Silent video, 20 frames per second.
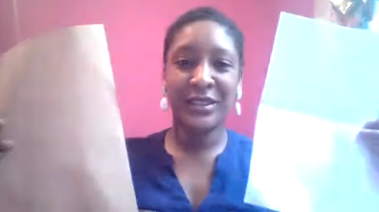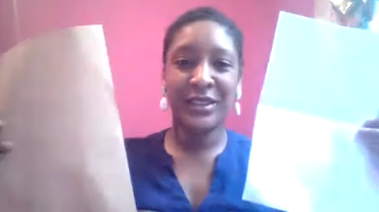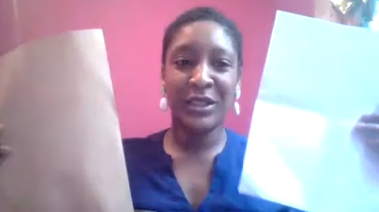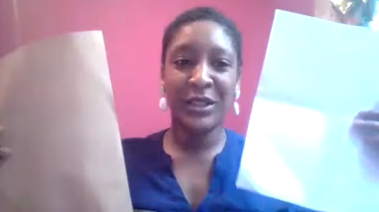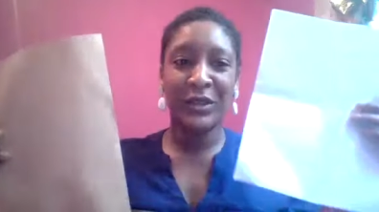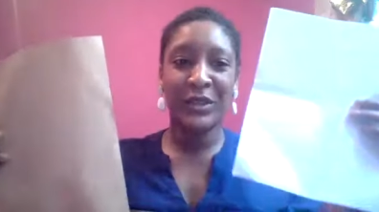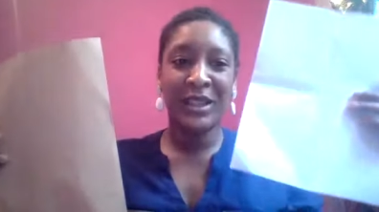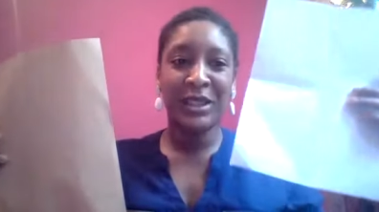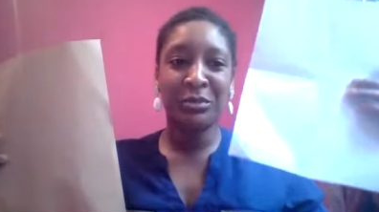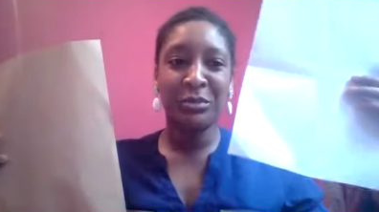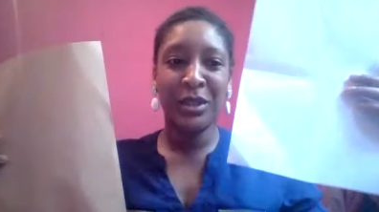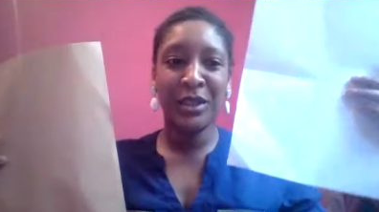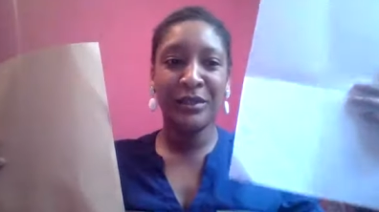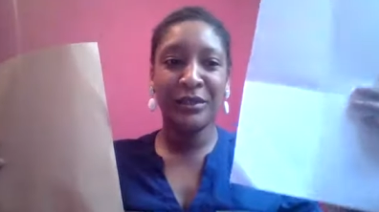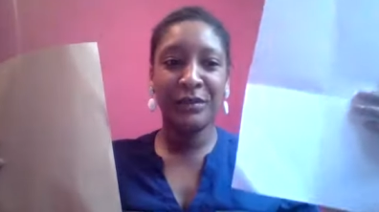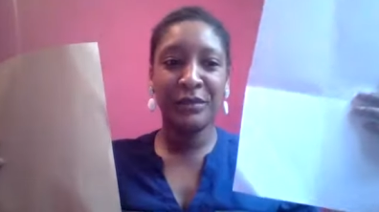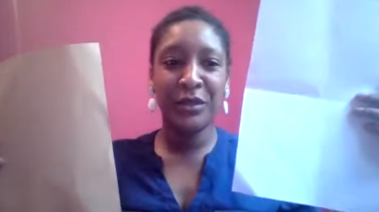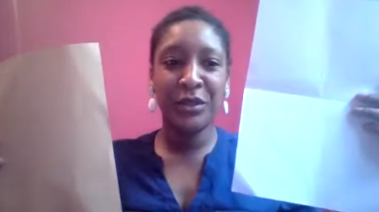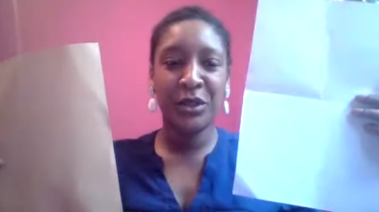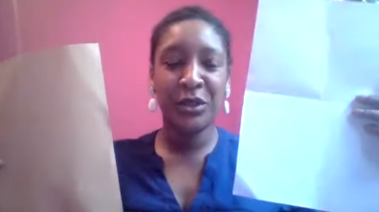So you need one
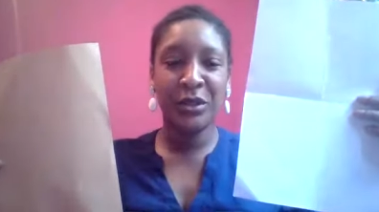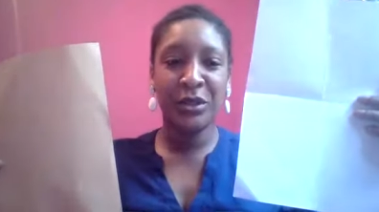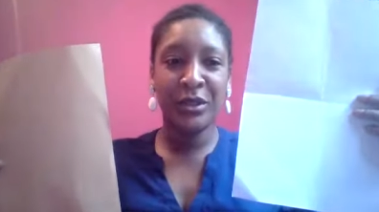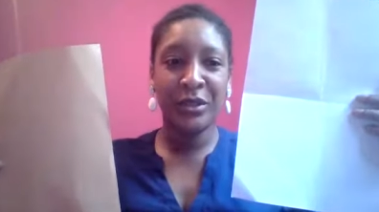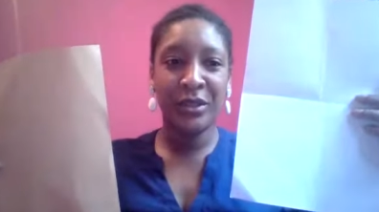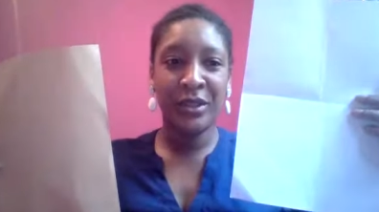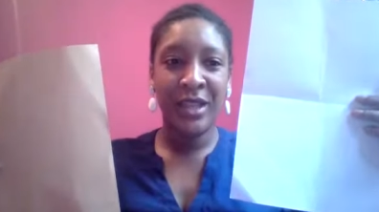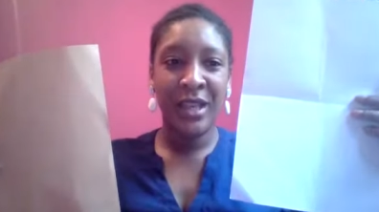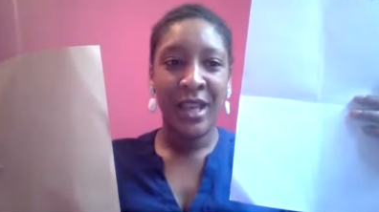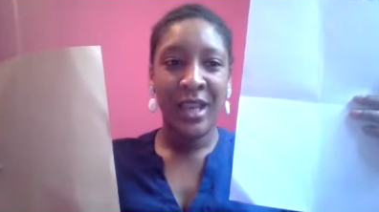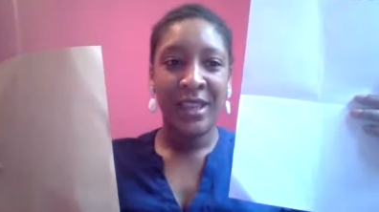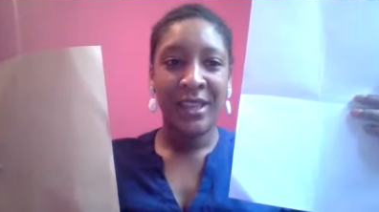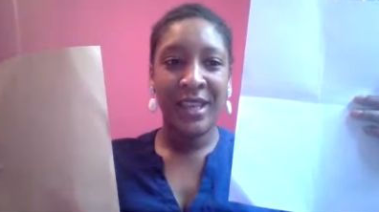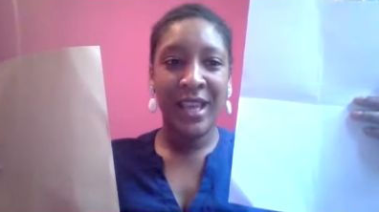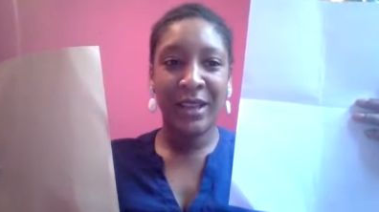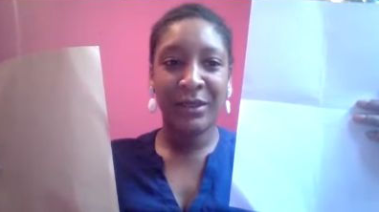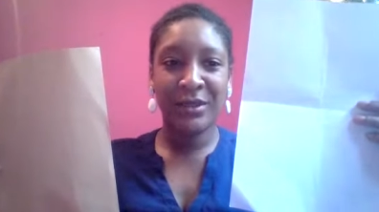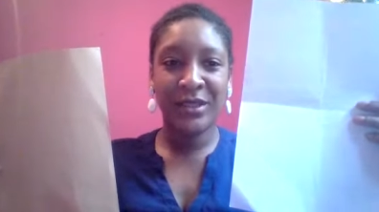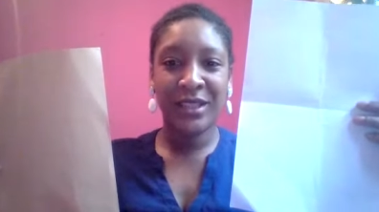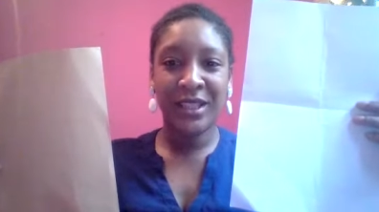for your the
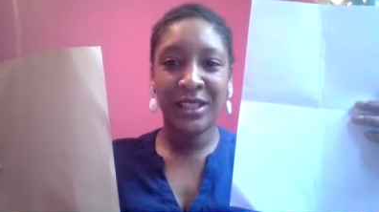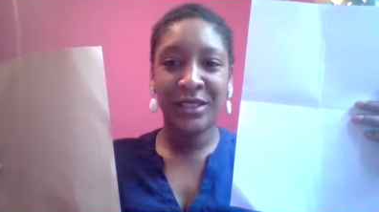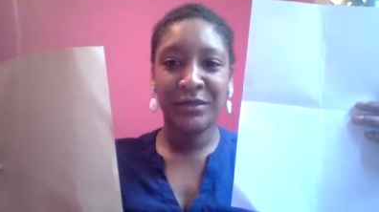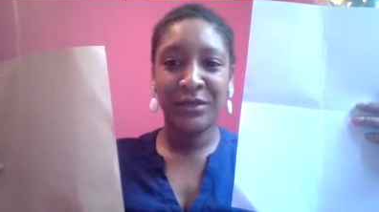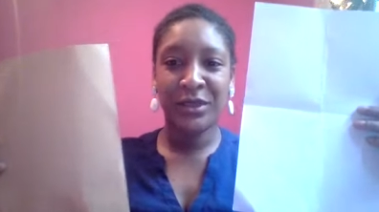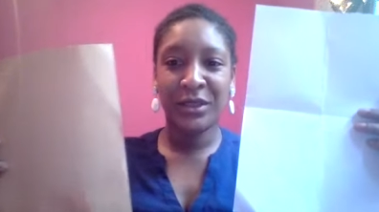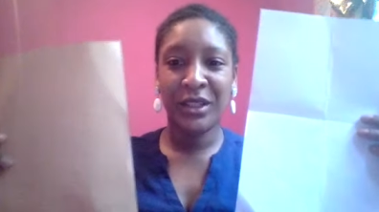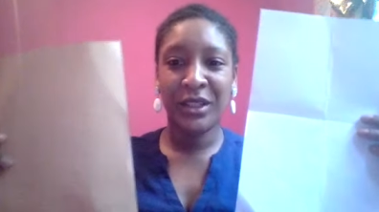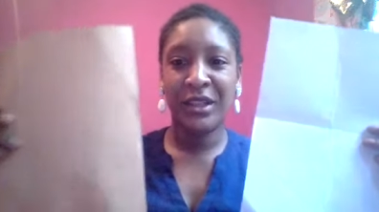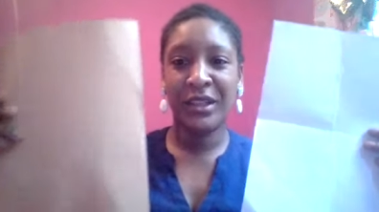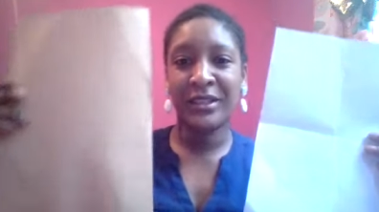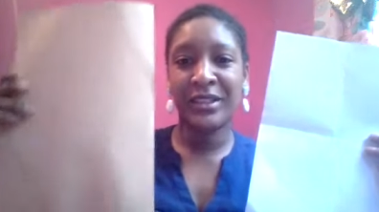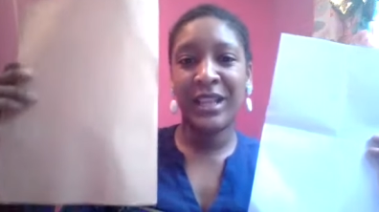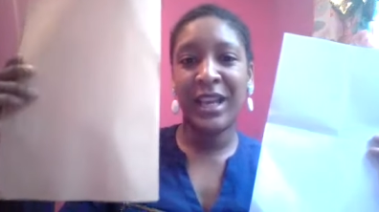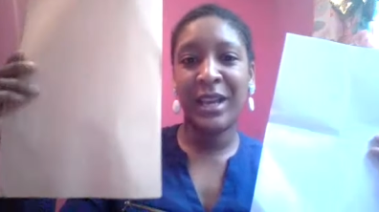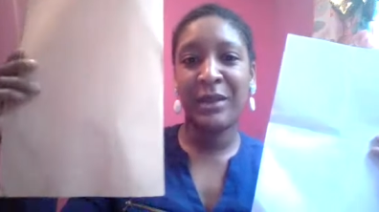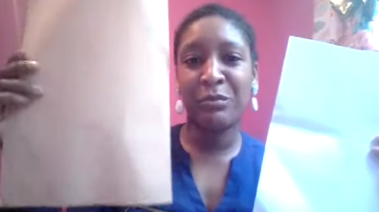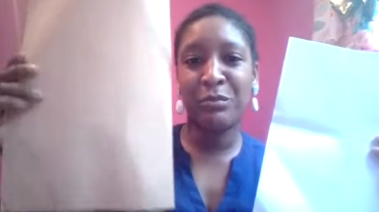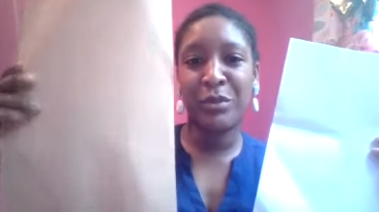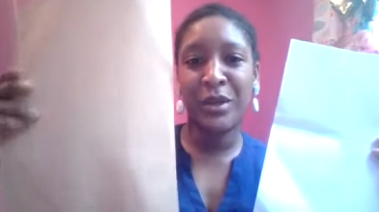outside of your card
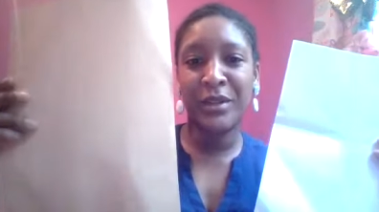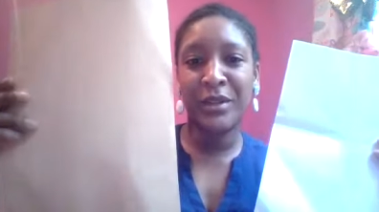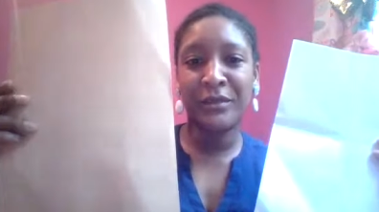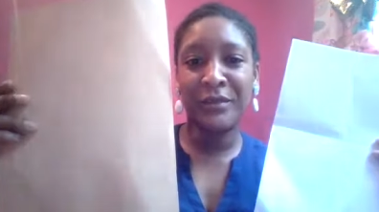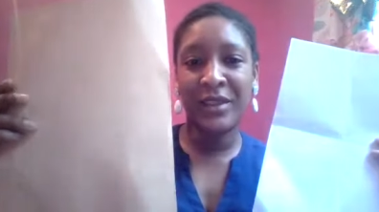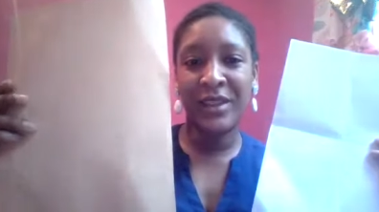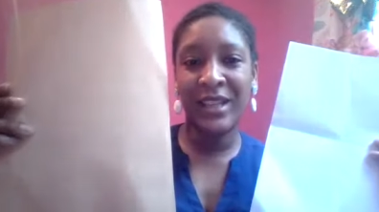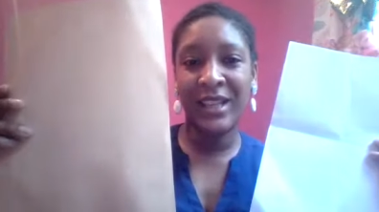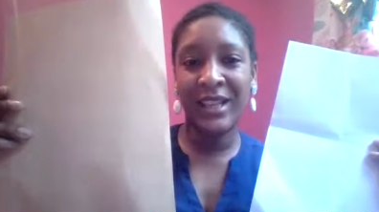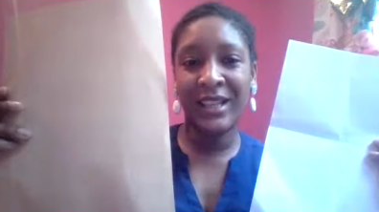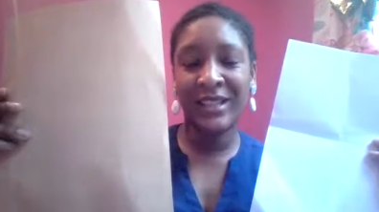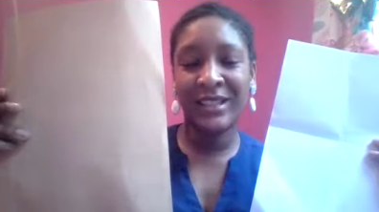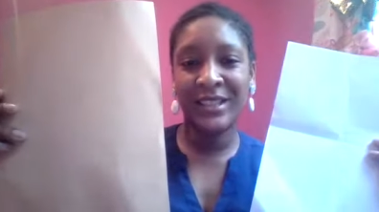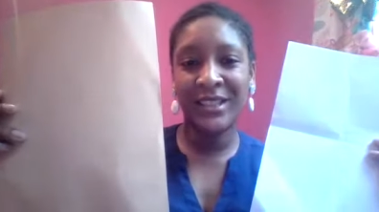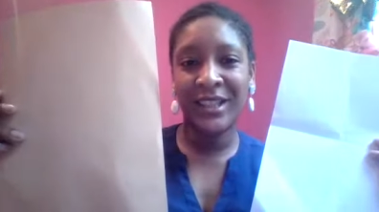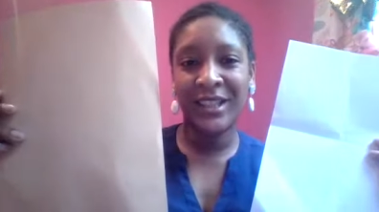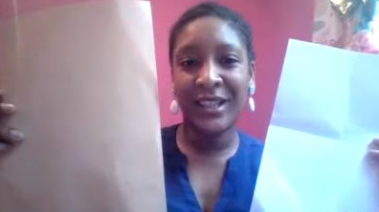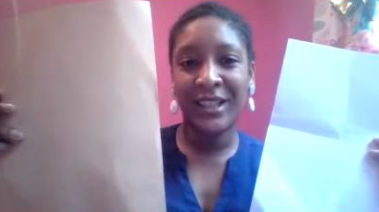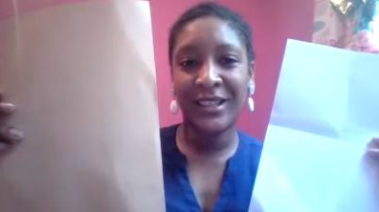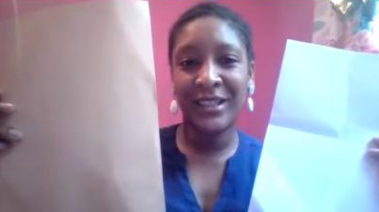and one for the
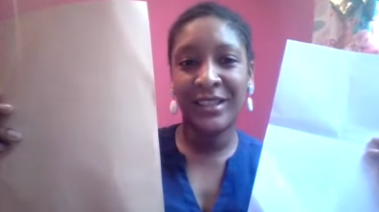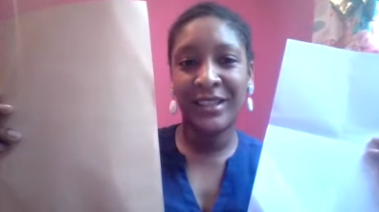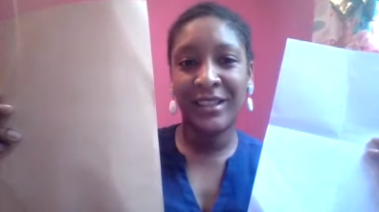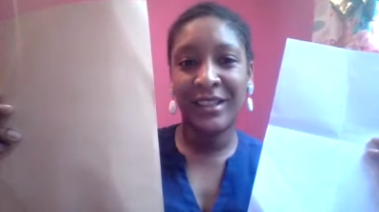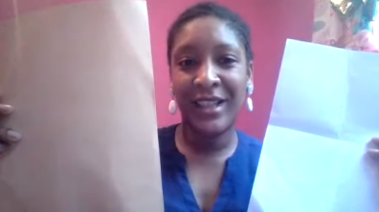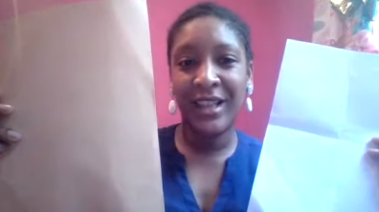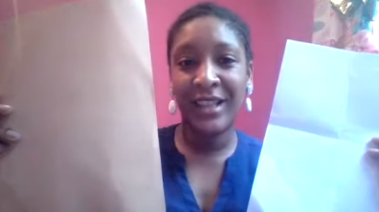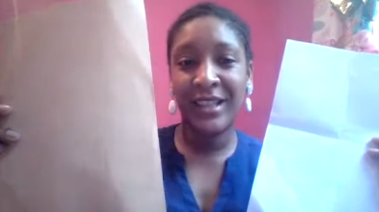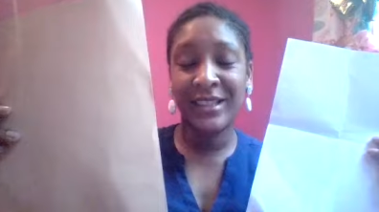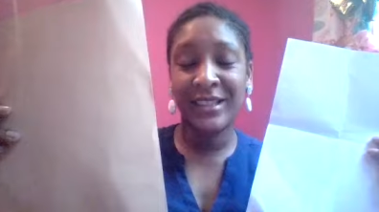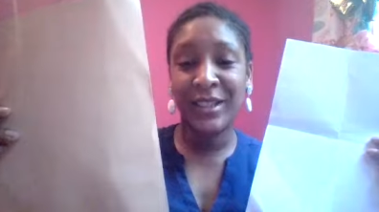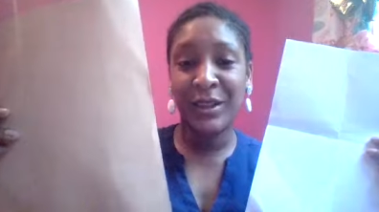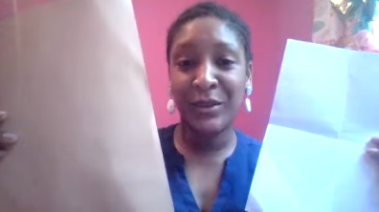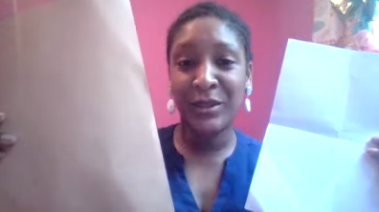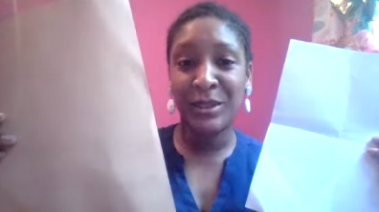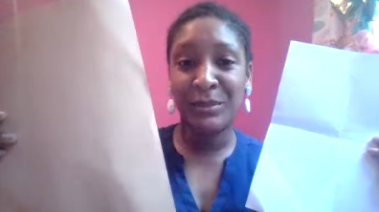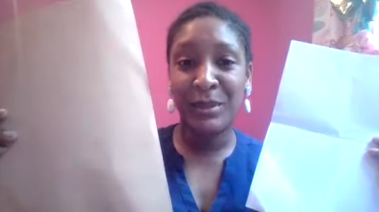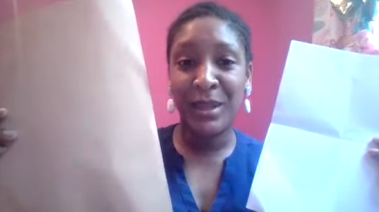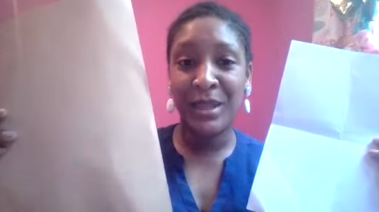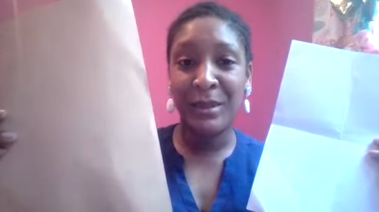inside that is going
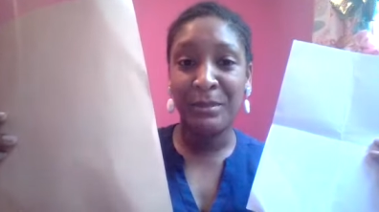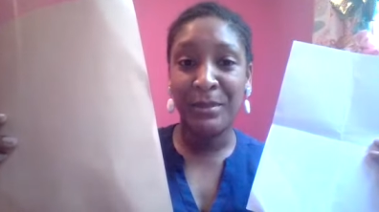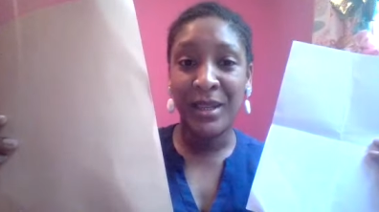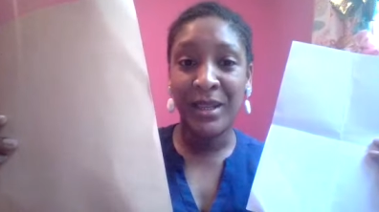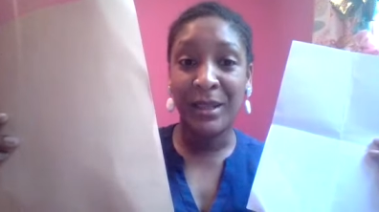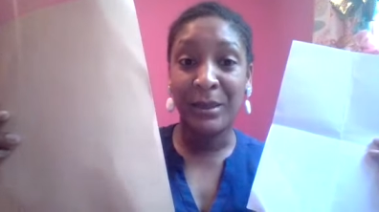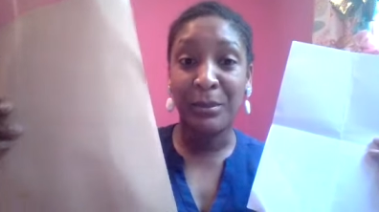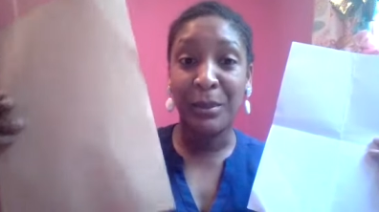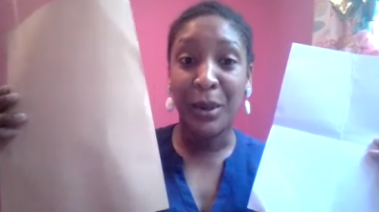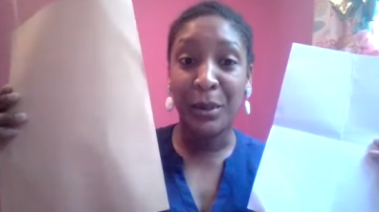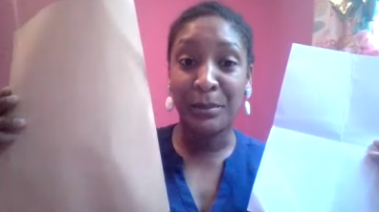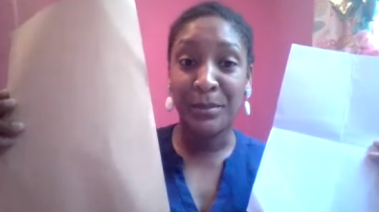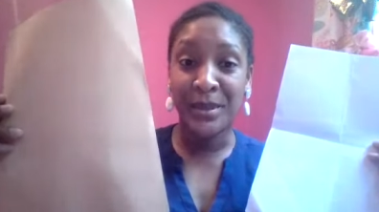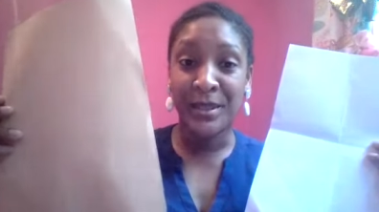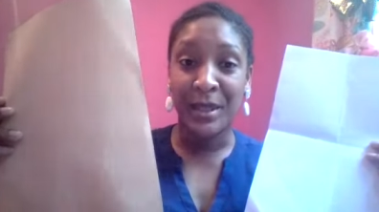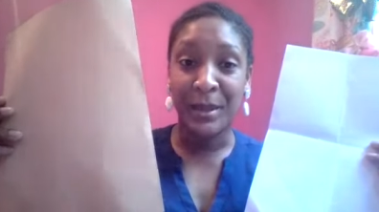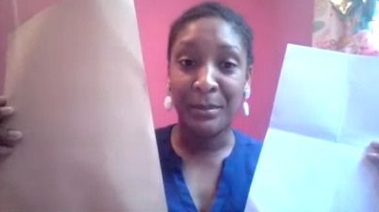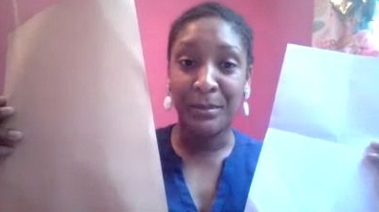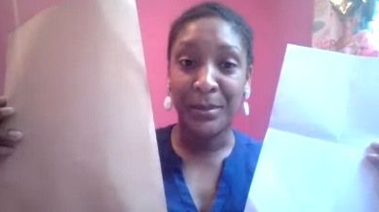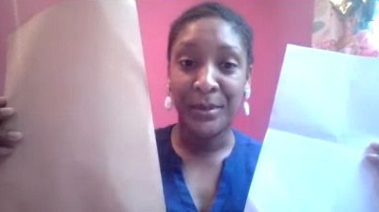to be the bit that pops
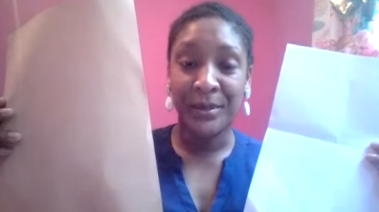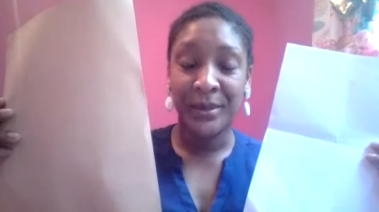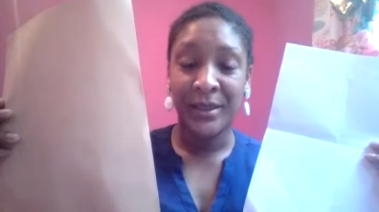up.